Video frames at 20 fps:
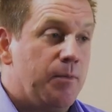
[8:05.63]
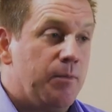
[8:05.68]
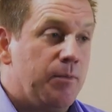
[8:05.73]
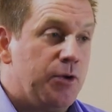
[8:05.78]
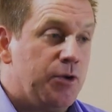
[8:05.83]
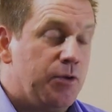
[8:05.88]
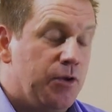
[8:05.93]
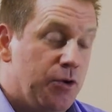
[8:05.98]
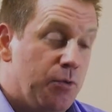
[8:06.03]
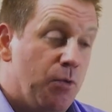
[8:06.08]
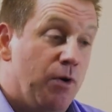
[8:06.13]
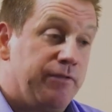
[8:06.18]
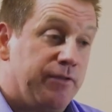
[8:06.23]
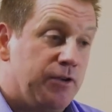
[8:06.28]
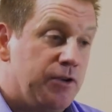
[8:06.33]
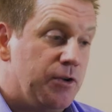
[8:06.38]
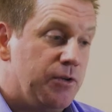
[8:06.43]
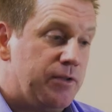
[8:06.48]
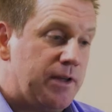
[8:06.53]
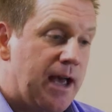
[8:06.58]
you often
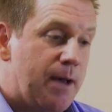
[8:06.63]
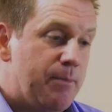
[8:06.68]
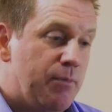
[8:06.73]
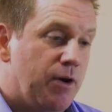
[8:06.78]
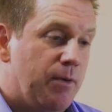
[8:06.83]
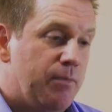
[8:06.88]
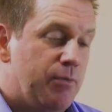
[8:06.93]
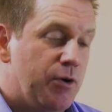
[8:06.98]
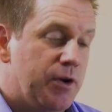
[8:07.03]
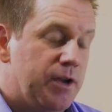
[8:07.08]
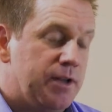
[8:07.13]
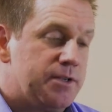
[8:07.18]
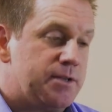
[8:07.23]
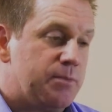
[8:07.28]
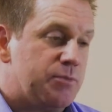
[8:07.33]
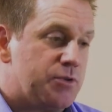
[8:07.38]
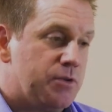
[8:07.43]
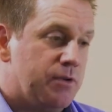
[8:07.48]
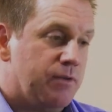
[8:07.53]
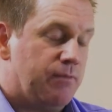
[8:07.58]
do that by putting some
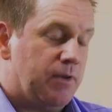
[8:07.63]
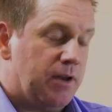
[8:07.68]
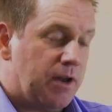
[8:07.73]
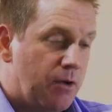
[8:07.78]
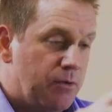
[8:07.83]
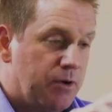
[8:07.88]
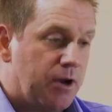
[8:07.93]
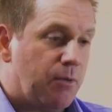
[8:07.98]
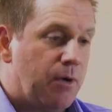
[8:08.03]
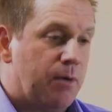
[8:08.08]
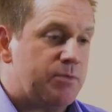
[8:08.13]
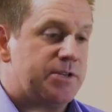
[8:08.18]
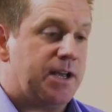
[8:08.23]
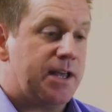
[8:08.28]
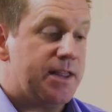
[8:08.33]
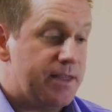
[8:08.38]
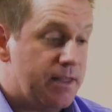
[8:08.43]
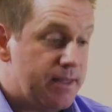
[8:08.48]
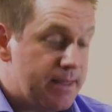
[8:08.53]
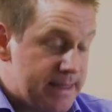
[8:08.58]
sort of logo up saying,